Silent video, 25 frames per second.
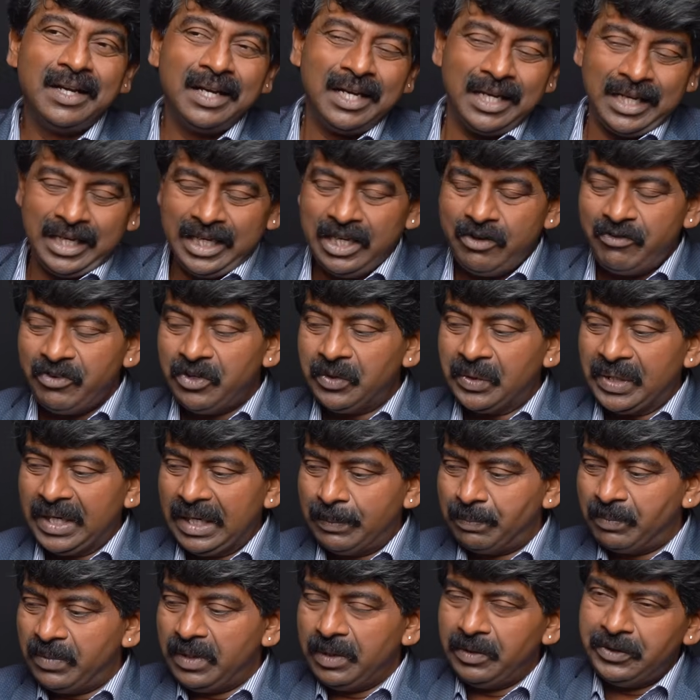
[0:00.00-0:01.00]
if you
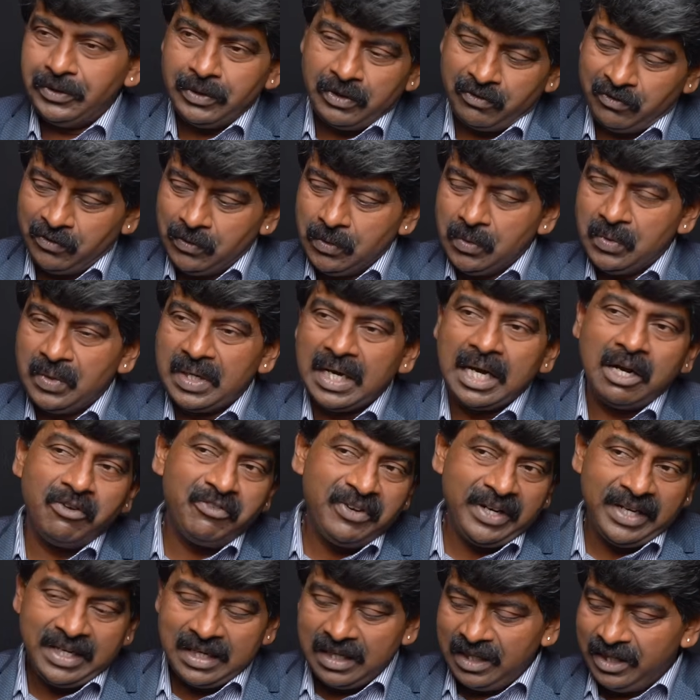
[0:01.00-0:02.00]
keep your phone
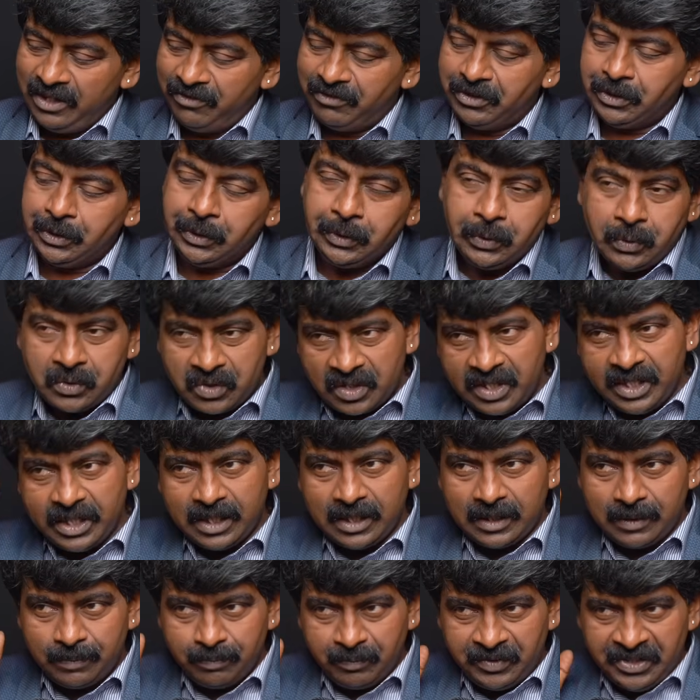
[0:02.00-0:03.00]
away and if you use
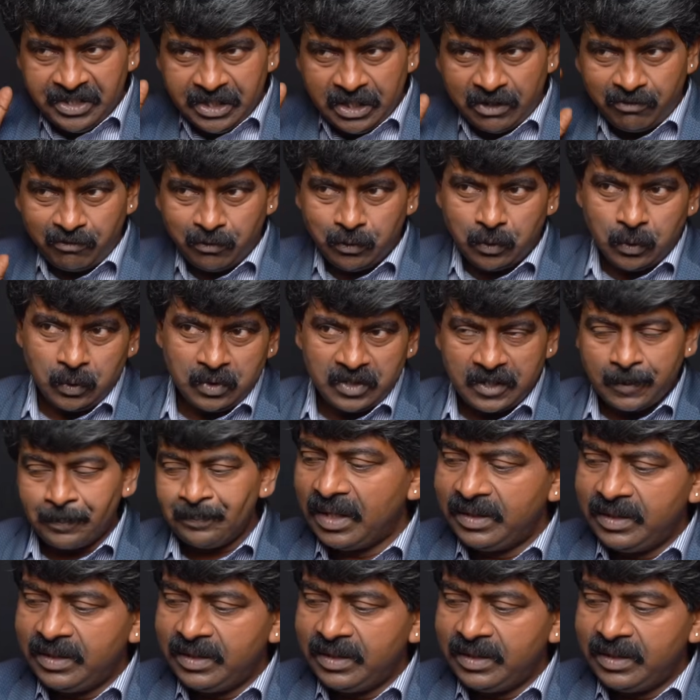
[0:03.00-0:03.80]
the earphones,